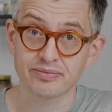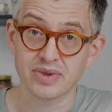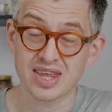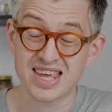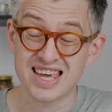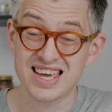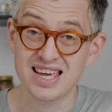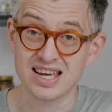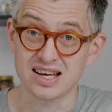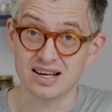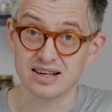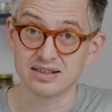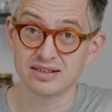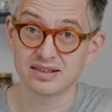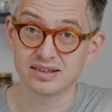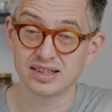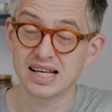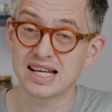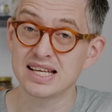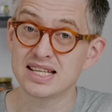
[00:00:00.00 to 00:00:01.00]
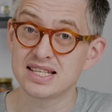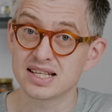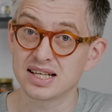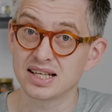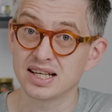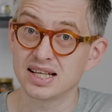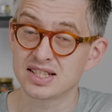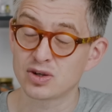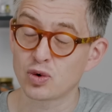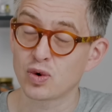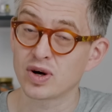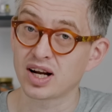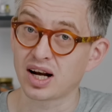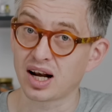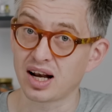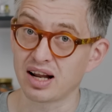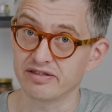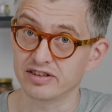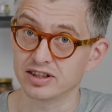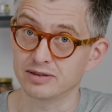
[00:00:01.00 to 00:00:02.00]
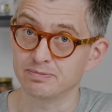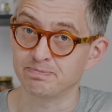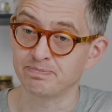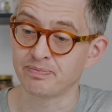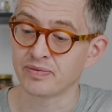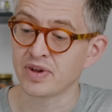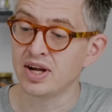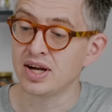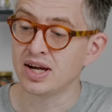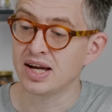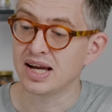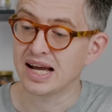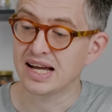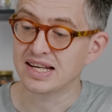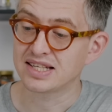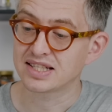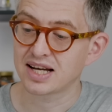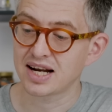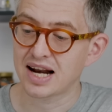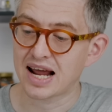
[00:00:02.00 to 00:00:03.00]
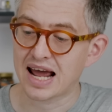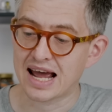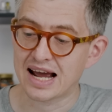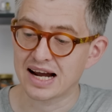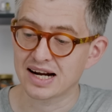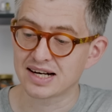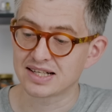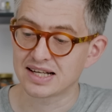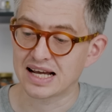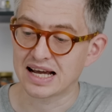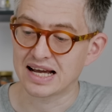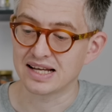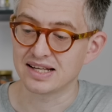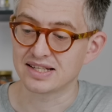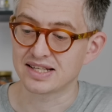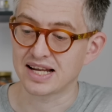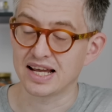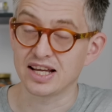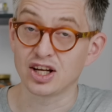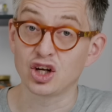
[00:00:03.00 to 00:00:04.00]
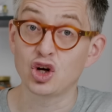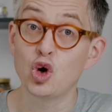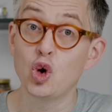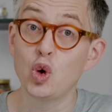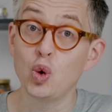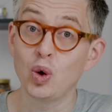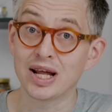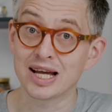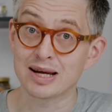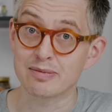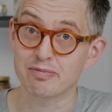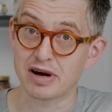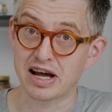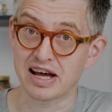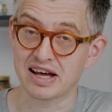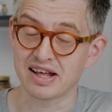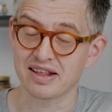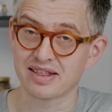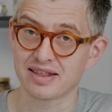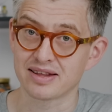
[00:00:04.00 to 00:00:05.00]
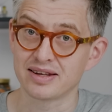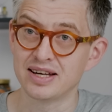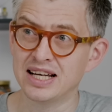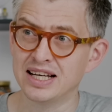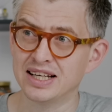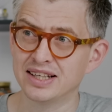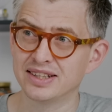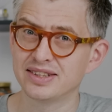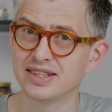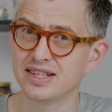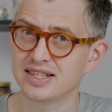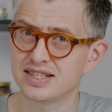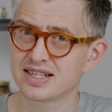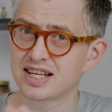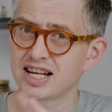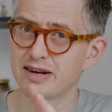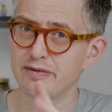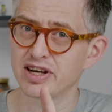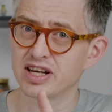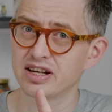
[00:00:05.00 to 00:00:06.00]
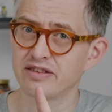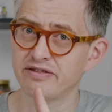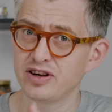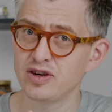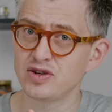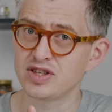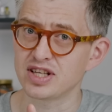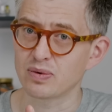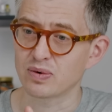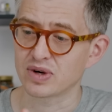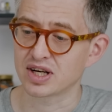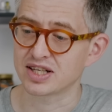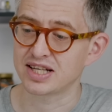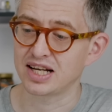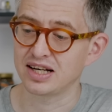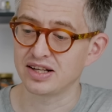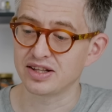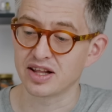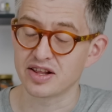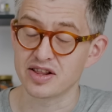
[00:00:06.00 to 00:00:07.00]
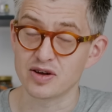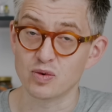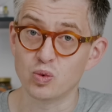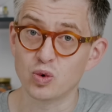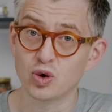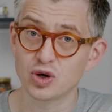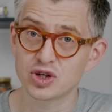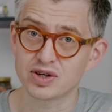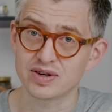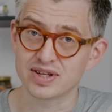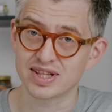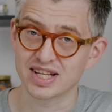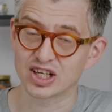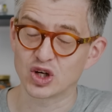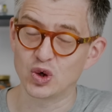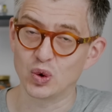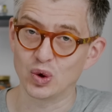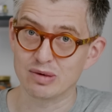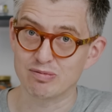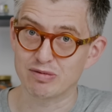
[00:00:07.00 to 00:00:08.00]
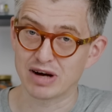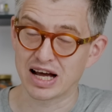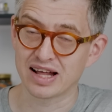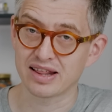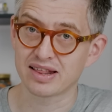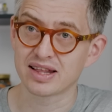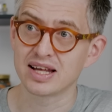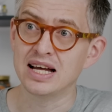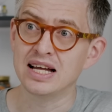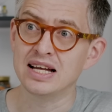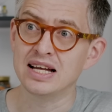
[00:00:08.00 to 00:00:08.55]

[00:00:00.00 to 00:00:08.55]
here is quite clever. It's going to act as a cooling bath. This is going to be confusing when I tell you that the water in that cooling bath